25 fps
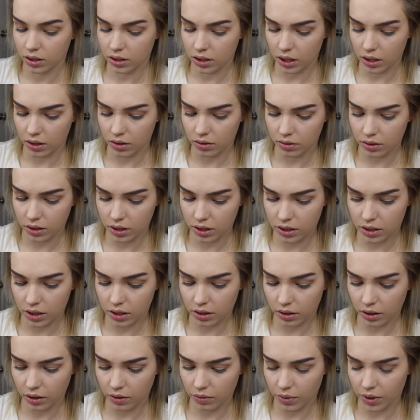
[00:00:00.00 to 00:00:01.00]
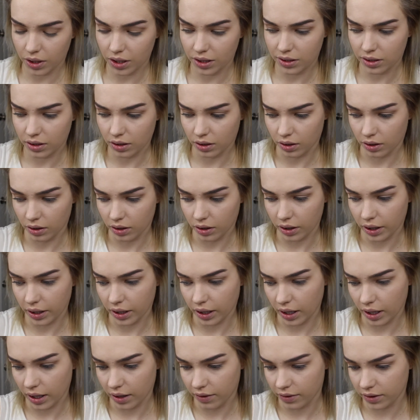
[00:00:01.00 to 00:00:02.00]
I don't necessarily want it to look like
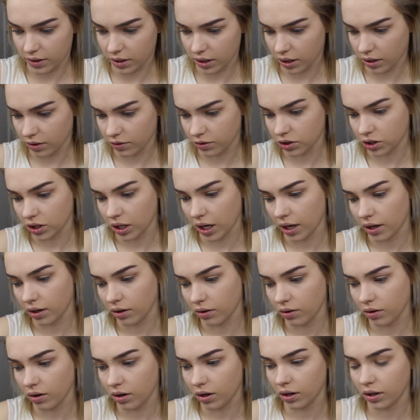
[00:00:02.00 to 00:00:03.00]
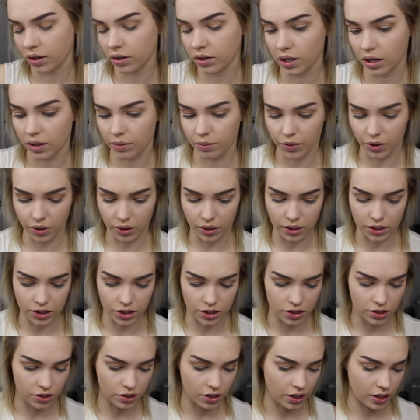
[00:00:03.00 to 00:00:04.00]
I have a ton of shadow on. I'm really
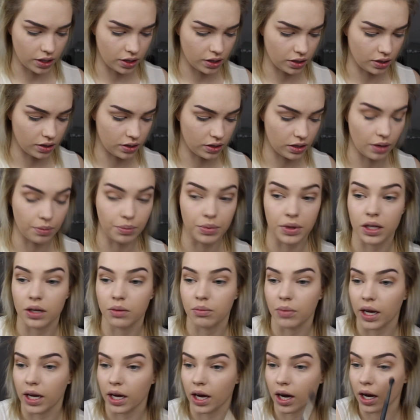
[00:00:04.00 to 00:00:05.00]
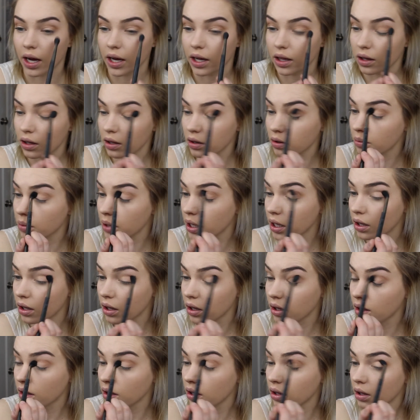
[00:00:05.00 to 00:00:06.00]
just trying to depthen my eye a little bit.
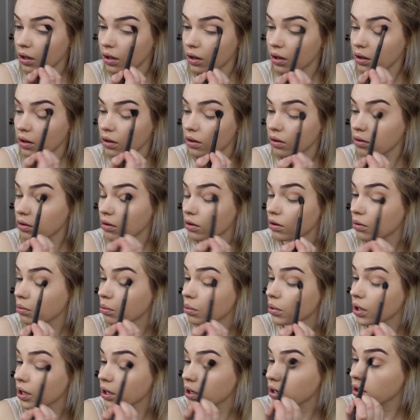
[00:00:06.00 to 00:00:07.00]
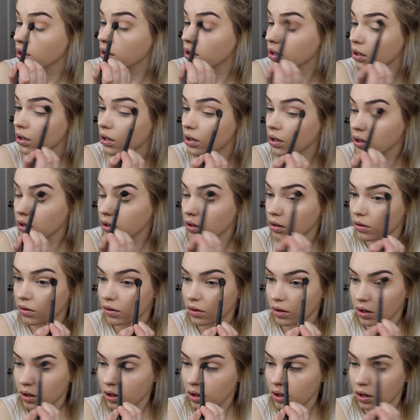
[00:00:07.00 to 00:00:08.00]
So blending is
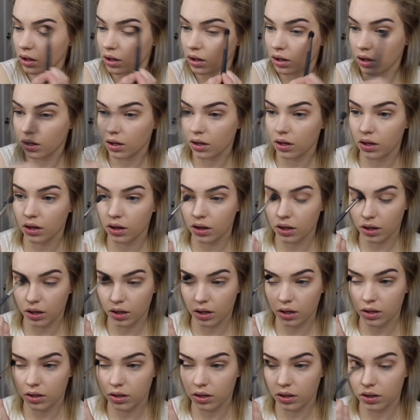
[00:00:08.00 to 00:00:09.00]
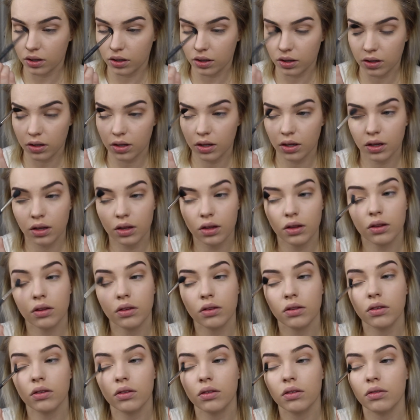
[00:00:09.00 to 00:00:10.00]
key in that
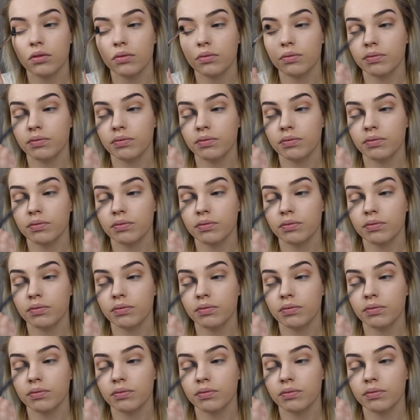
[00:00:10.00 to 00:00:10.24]
instance.